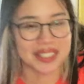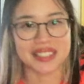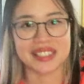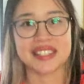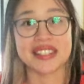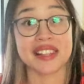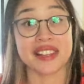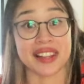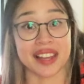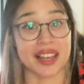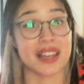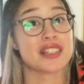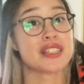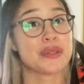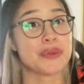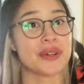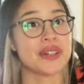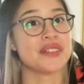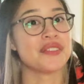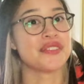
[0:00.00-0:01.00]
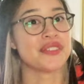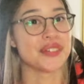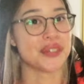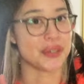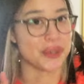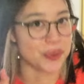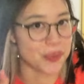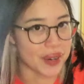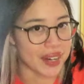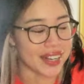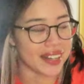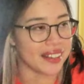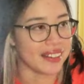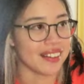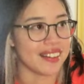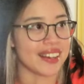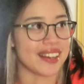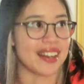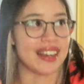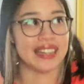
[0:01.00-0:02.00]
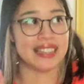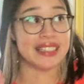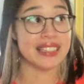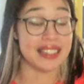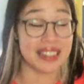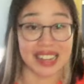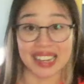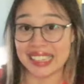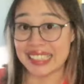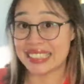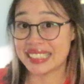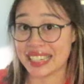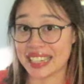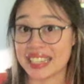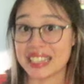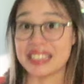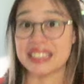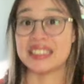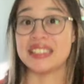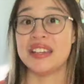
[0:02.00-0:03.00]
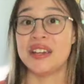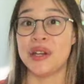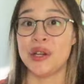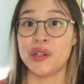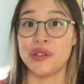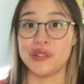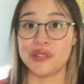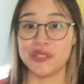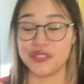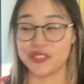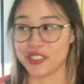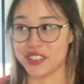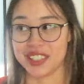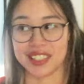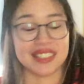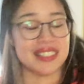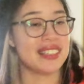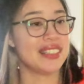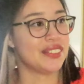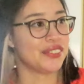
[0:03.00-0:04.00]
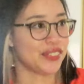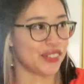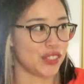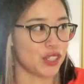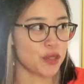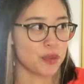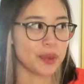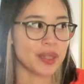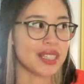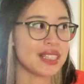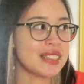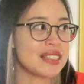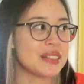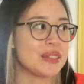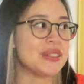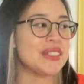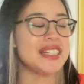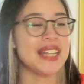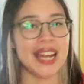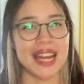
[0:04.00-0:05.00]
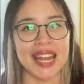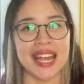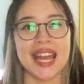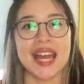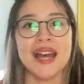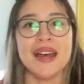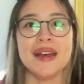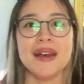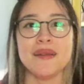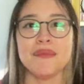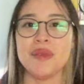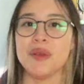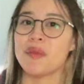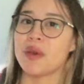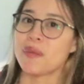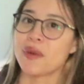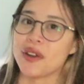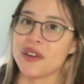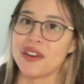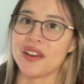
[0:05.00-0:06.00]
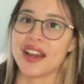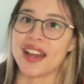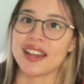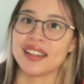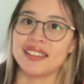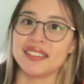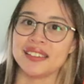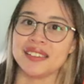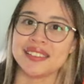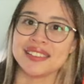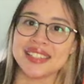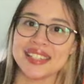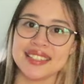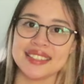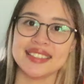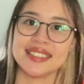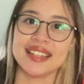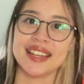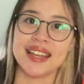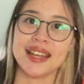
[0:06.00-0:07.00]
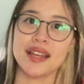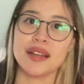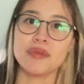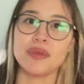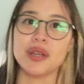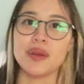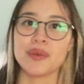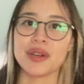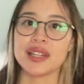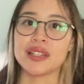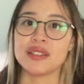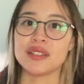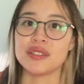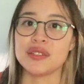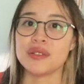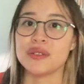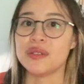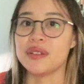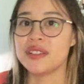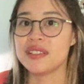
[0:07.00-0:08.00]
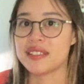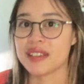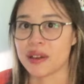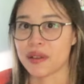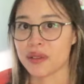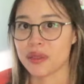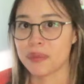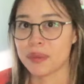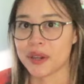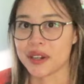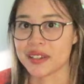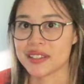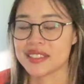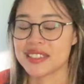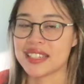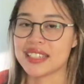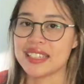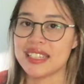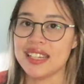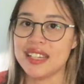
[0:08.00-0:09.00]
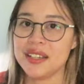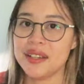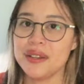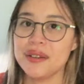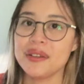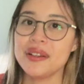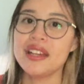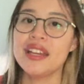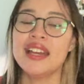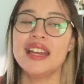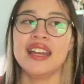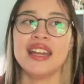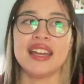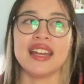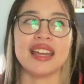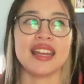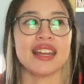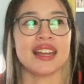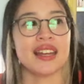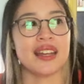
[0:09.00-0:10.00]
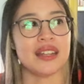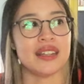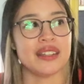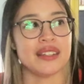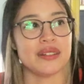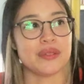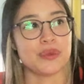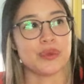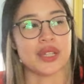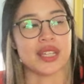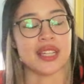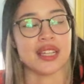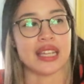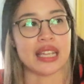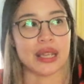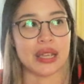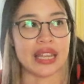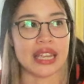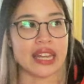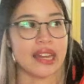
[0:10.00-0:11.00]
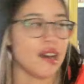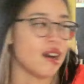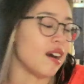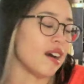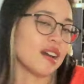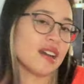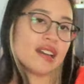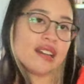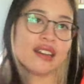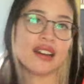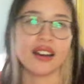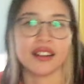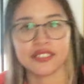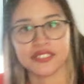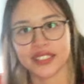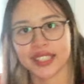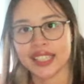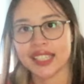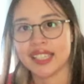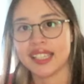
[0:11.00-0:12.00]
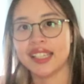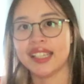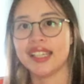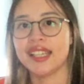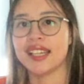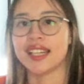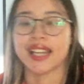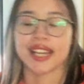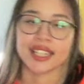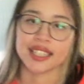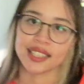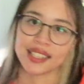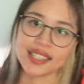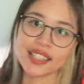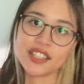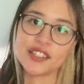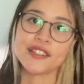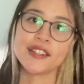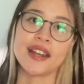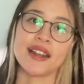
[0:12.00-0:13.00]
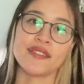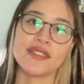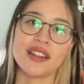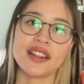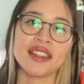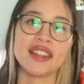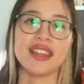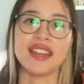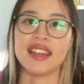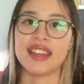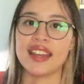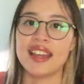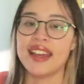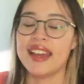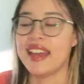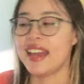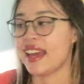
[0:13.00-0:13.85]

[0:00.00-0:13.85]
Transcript: this is the last one for a while, and I did not intend for this in the first place. So today, me and my partner had a little date day. We went to South Park San Diego and we got coffee and lunch and everything.